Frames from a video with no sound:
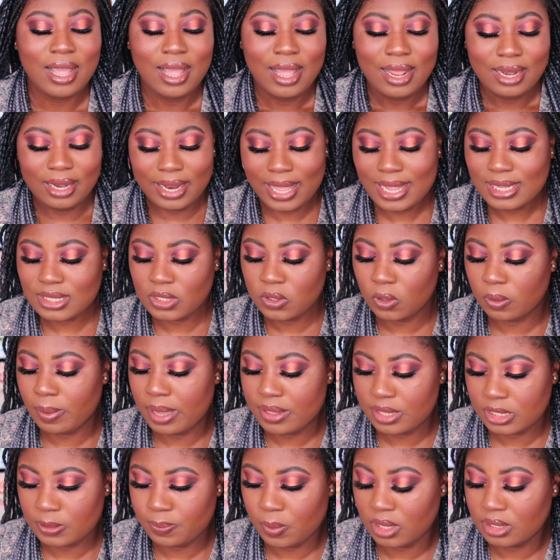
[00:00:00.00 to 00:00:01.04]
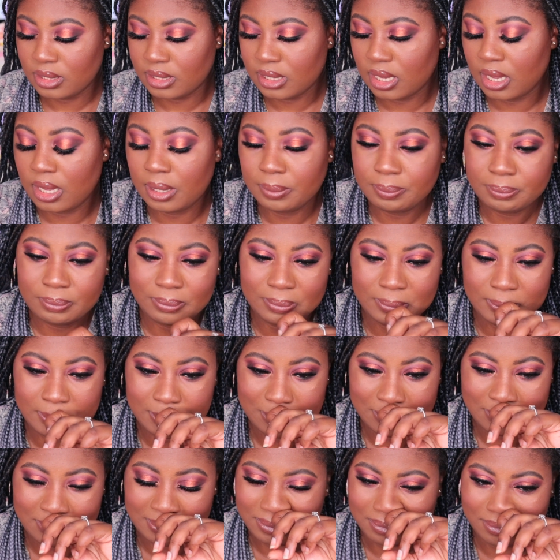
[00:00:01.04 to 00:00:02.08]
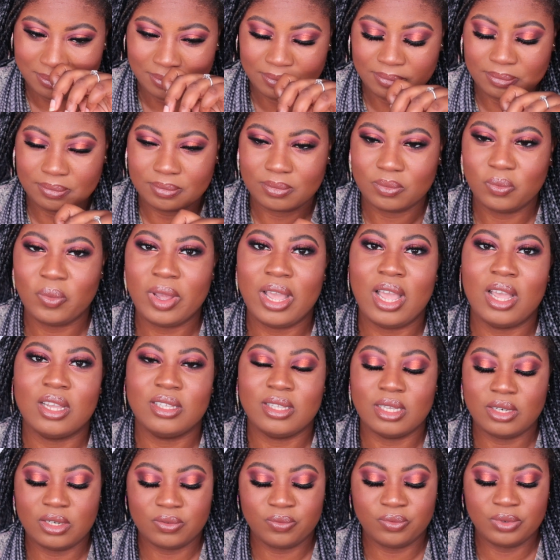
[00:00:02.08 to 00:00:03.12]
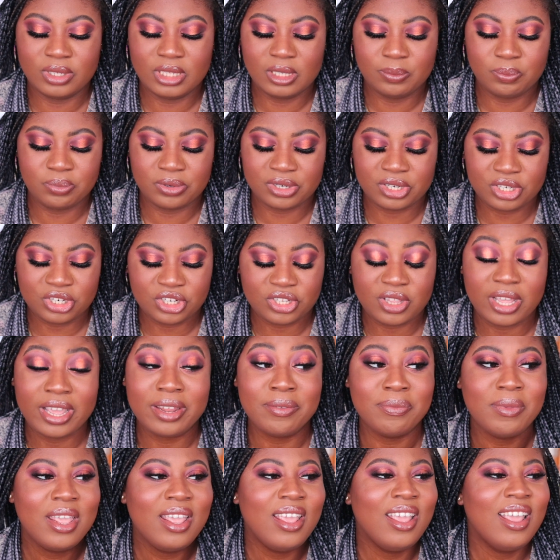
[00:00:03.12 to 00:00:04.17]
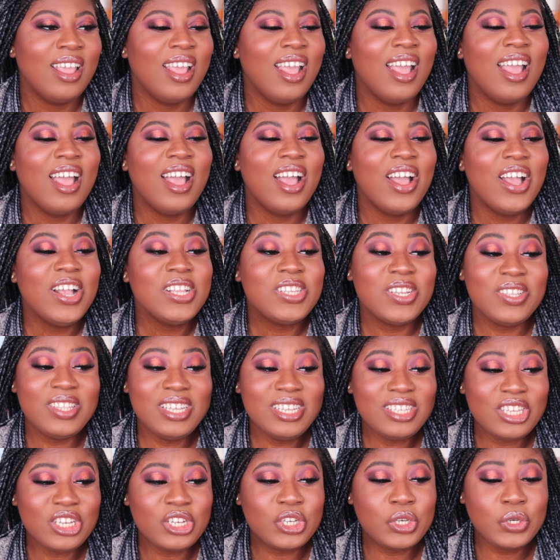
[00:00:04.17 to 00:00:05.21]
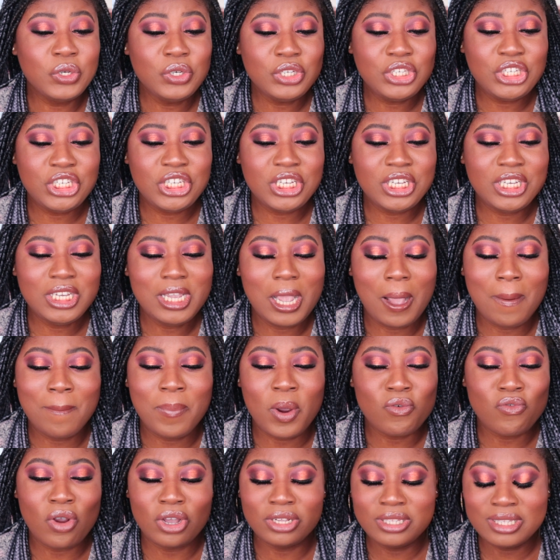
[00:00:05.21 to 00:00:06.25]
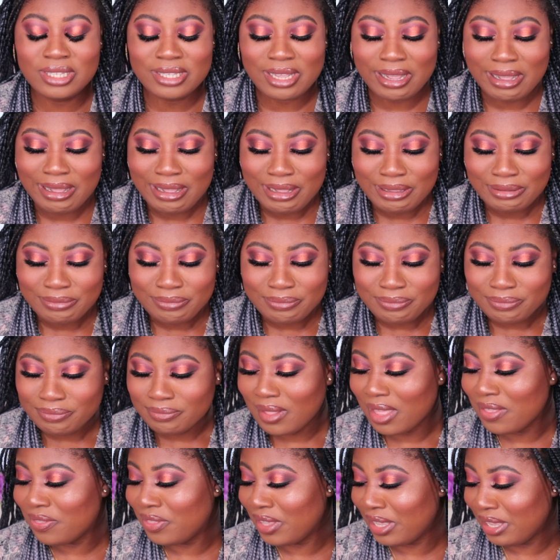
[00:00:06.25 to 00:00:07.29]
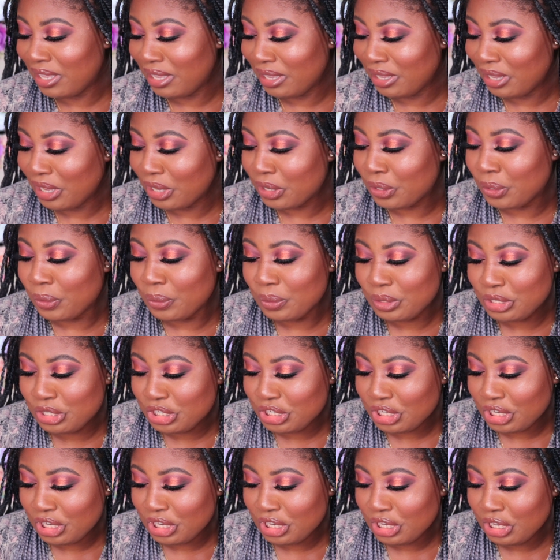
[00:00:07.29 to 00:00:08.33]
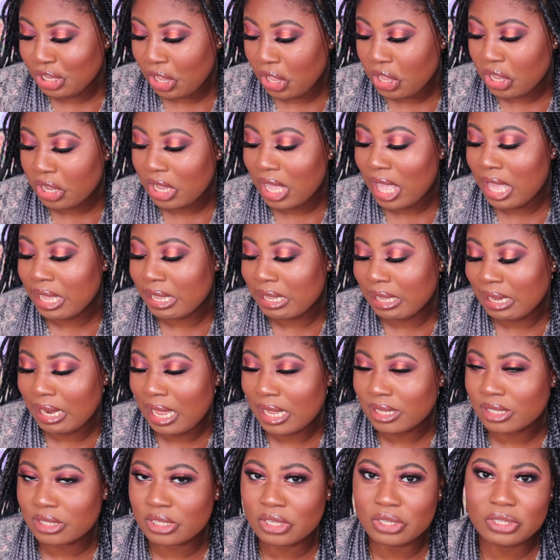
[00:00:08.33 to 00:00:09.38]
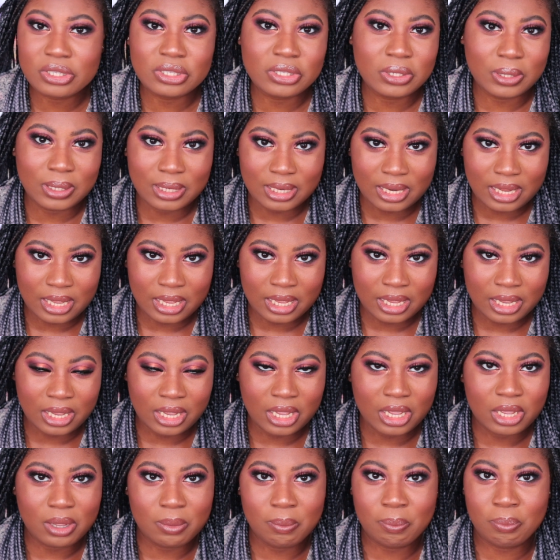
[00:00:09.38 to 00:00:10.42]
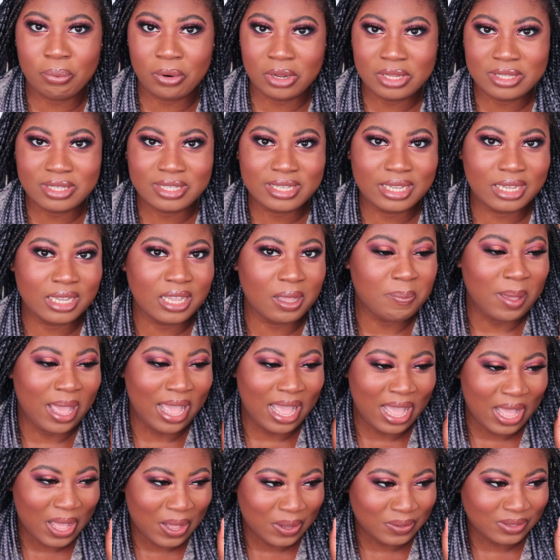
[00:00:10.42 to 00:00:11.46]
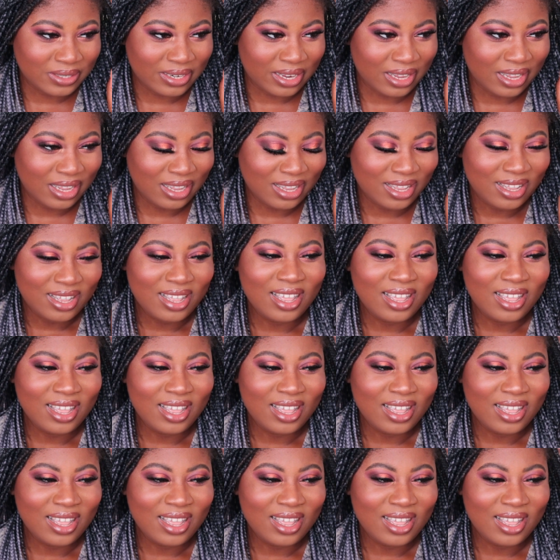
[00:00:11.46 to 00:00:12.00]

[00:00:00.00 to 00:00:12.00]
let's talk about this bronzer. Wow, it sounded really British then. So this Gucci bronzer, the Gucci Eclat Soleil bronzing powder